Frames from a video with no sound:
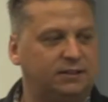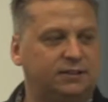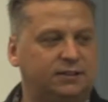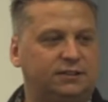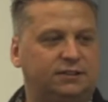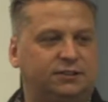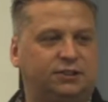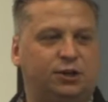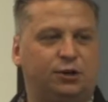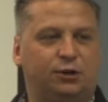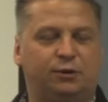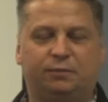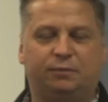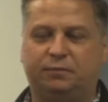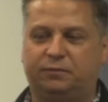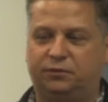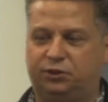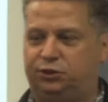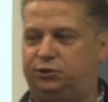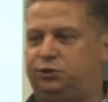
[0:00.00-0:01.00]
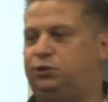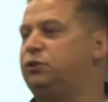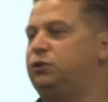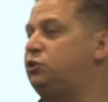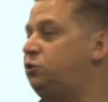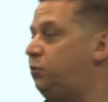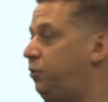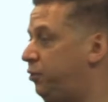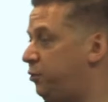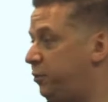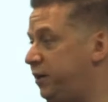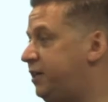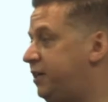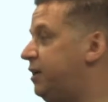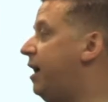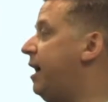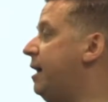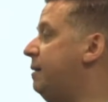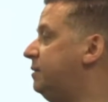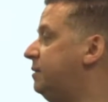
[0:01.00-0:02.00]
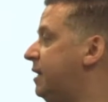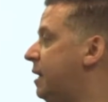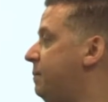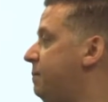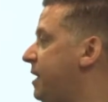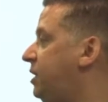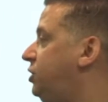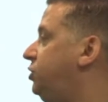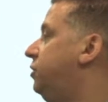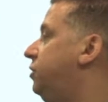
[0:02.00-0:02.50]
So do it 3 times and make sure